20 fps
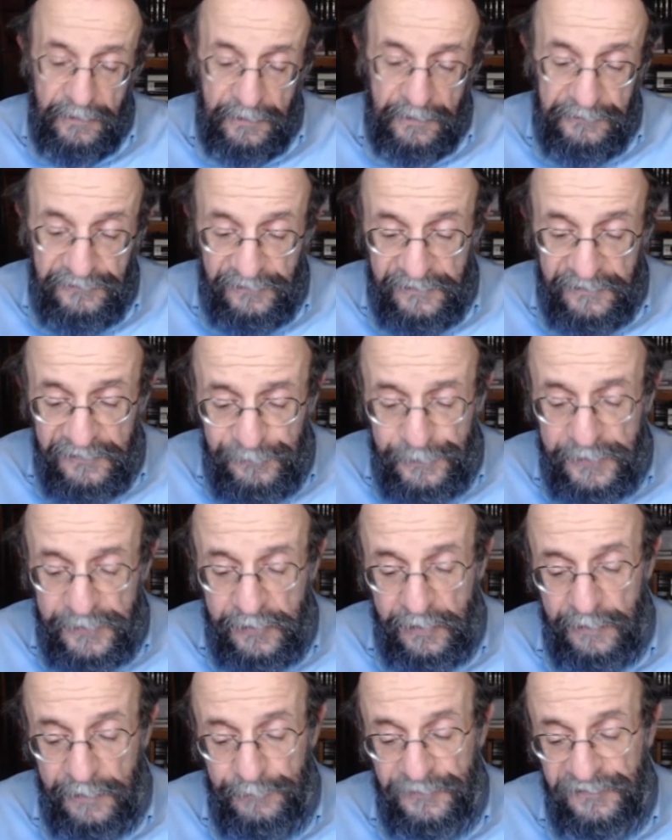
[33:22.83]
And so this
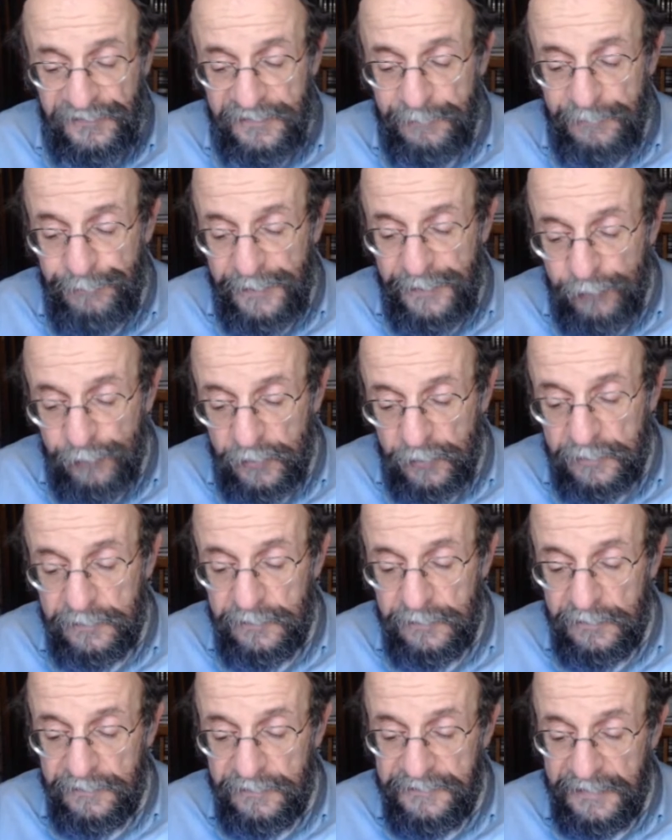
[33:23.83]
becomes the
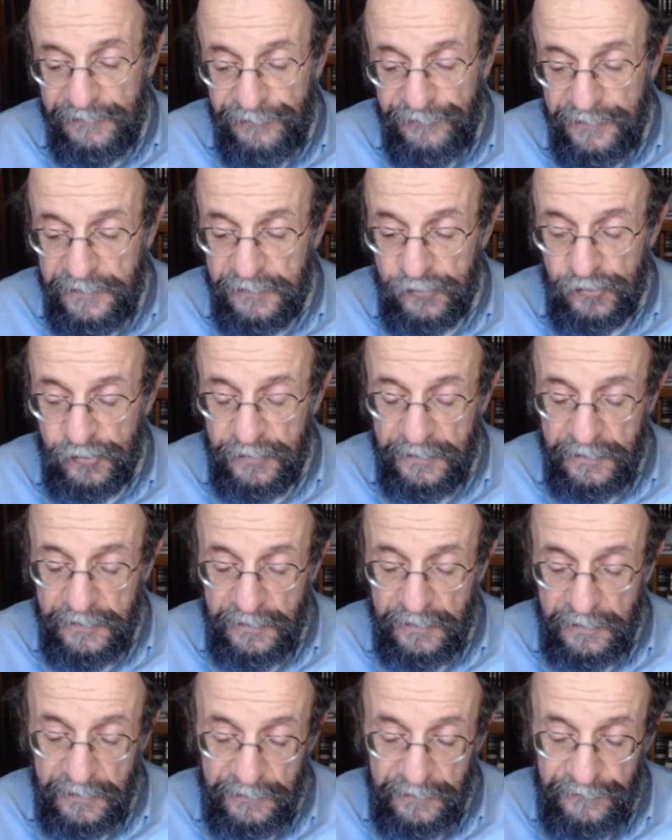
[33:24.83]
biblical definition
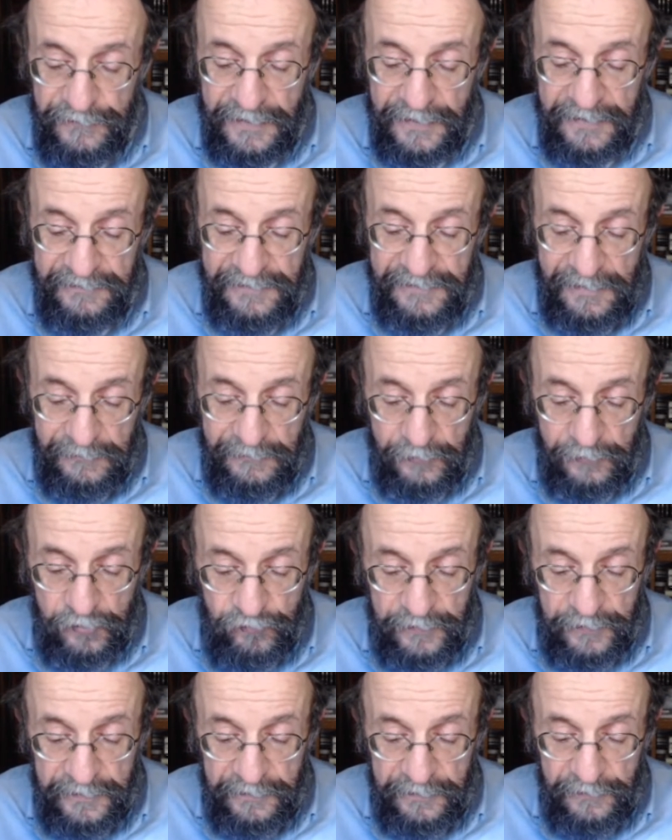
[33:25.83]
of
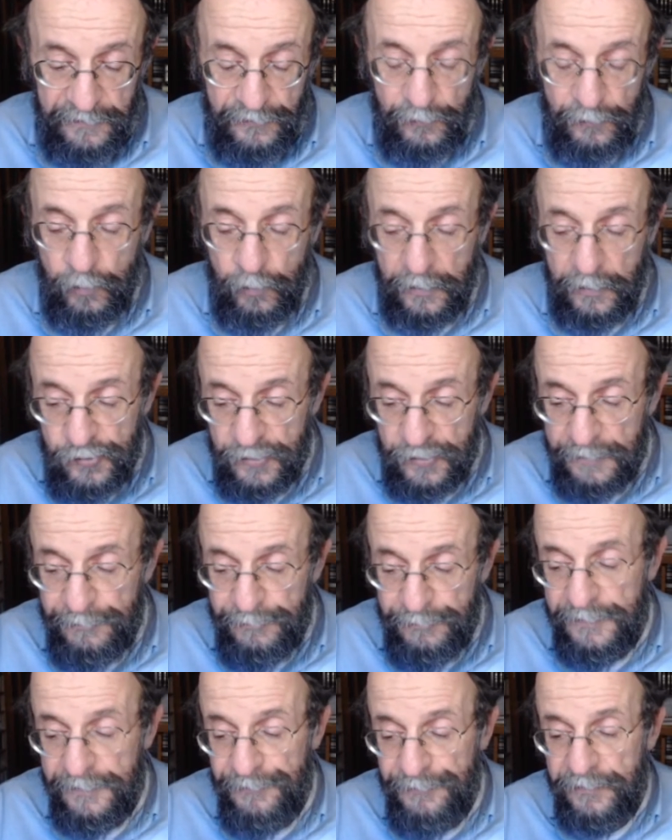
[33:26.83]
idolatry, the
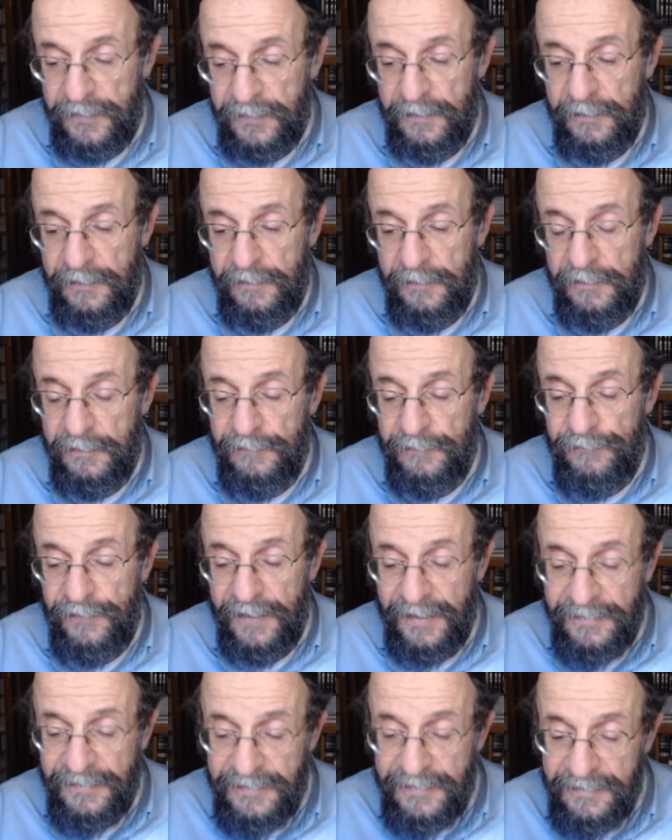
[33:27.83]
worship of
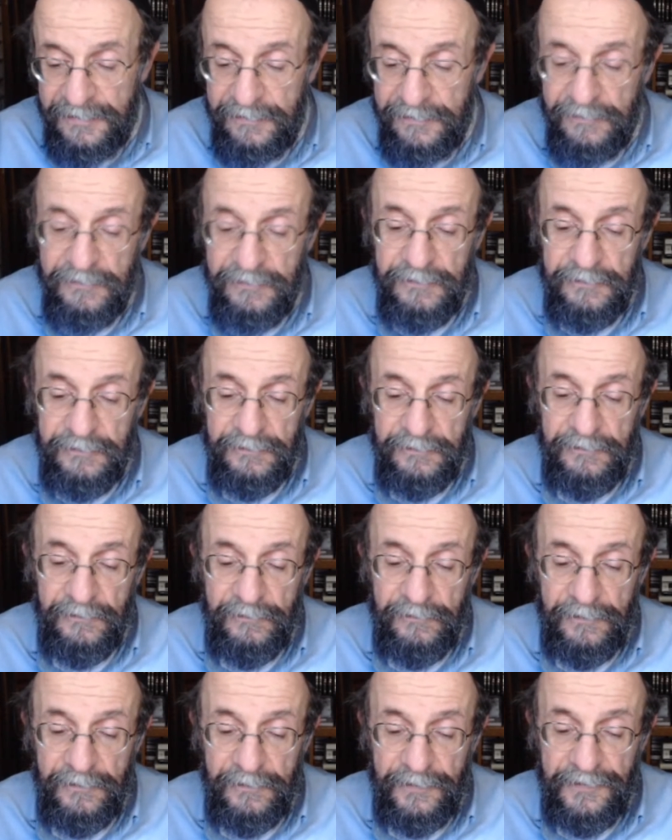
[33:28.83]
anything
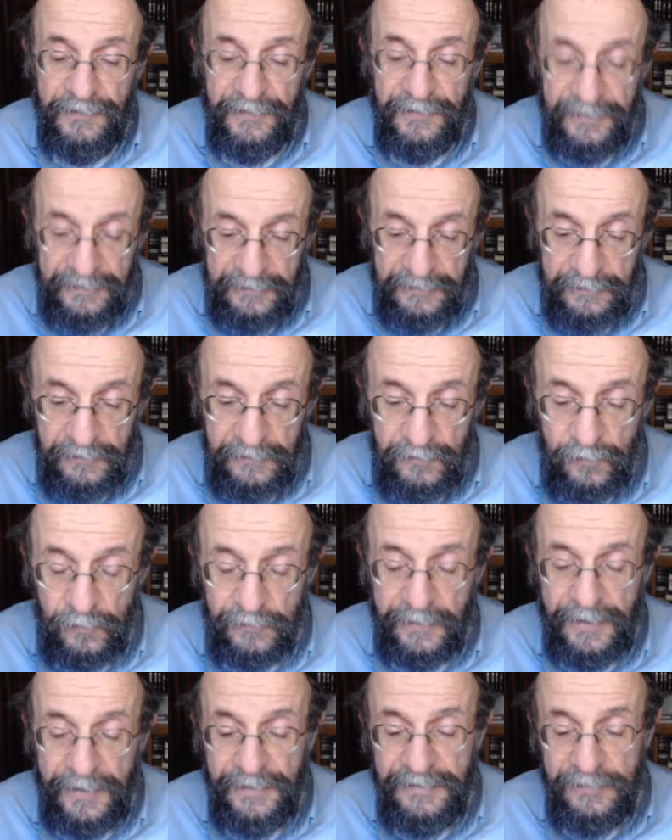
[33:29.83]

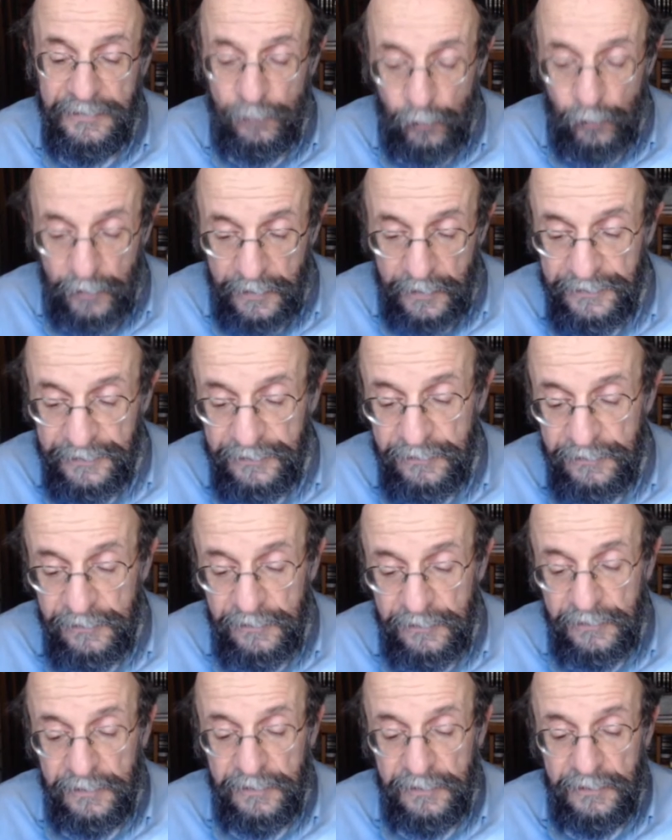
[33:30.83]
or anyone
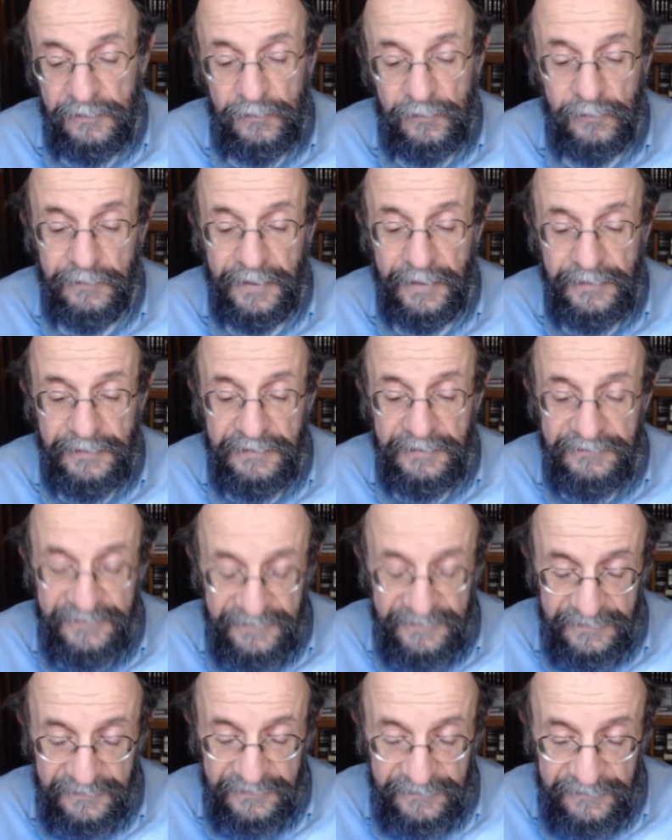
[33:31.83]
or any
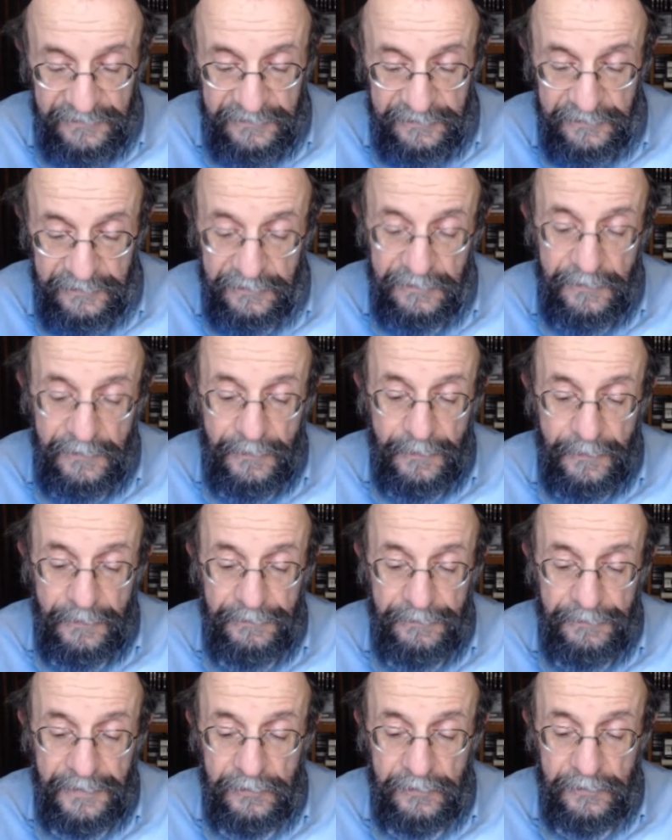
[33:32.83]
deity
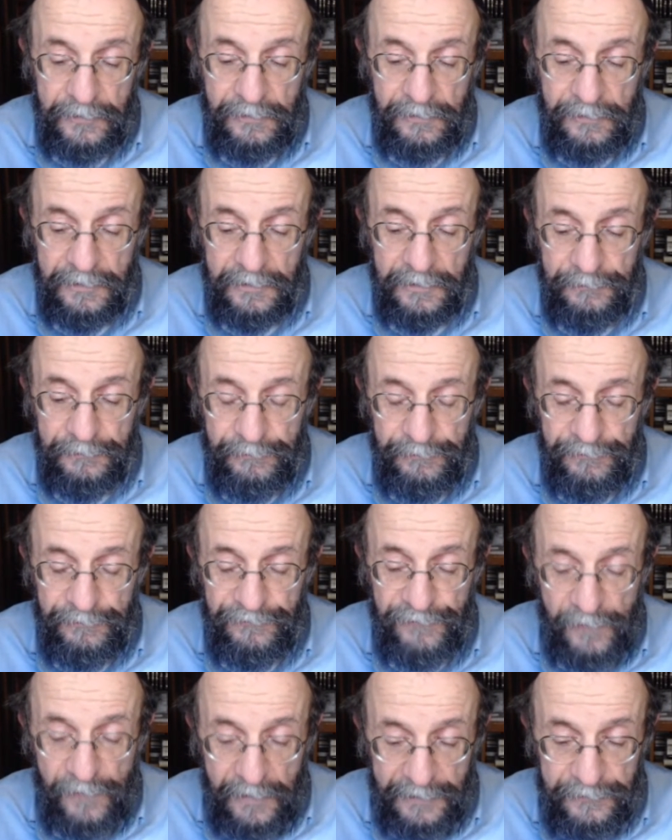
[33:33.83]
that our
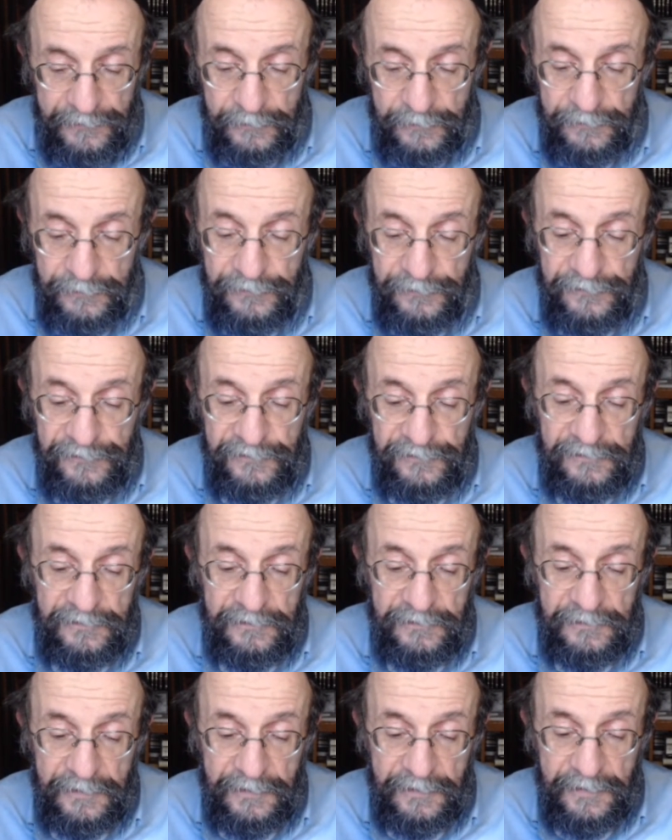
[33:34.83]
fathers
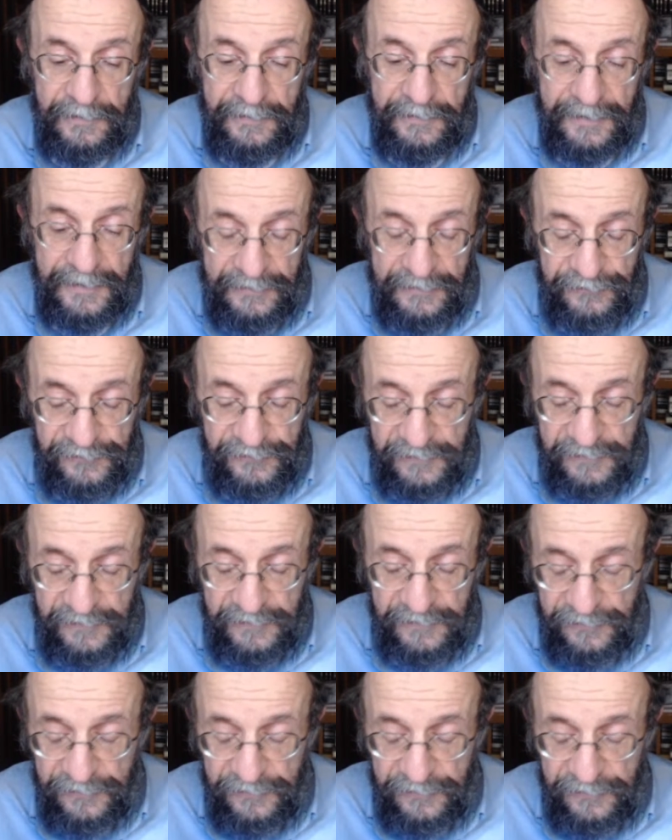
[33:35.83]
and
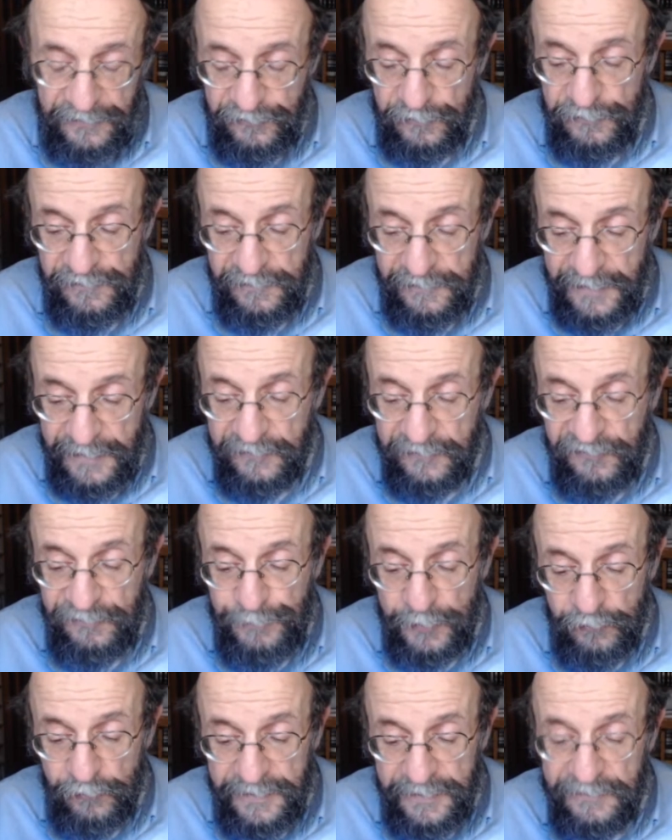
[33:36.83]
ancestors did not
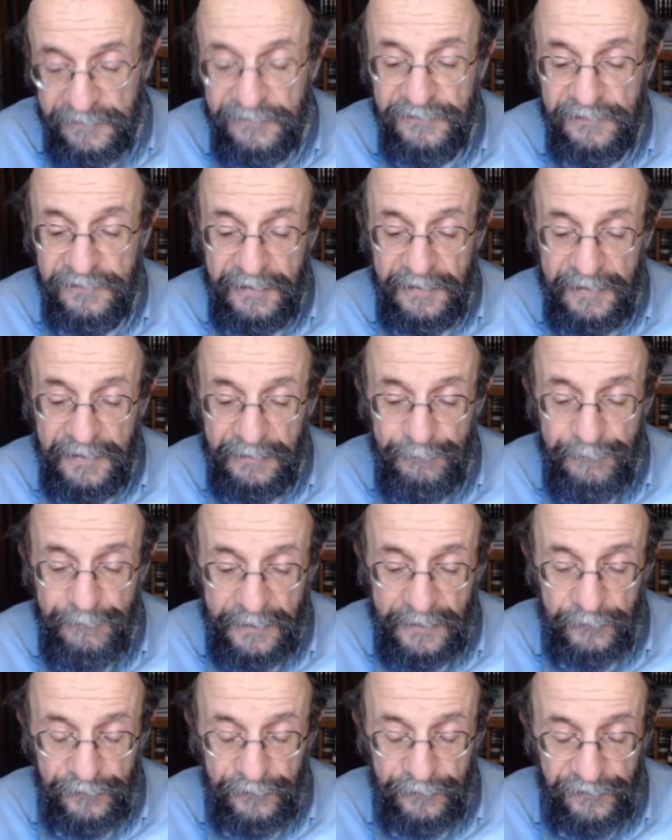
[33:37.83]
experience at
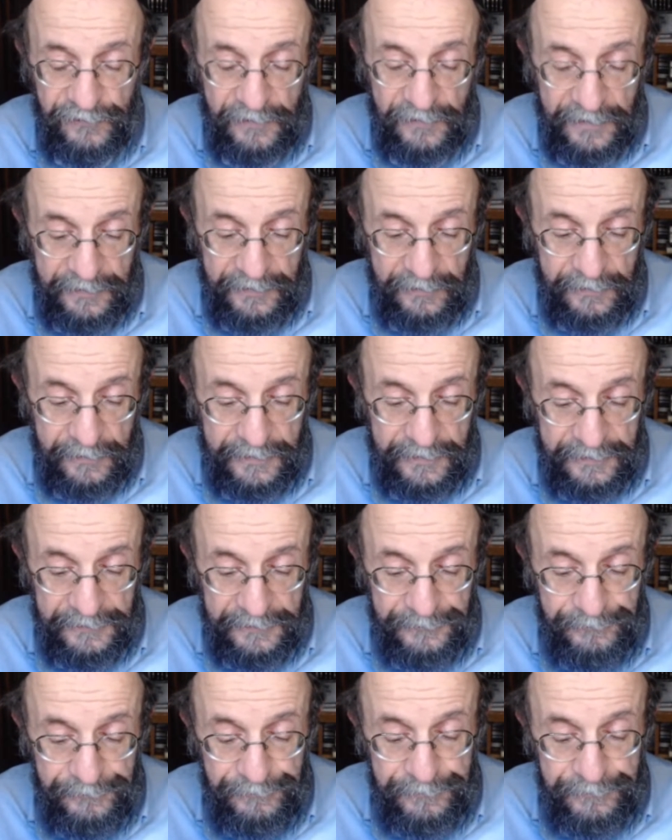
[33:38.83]
Mount Sinai.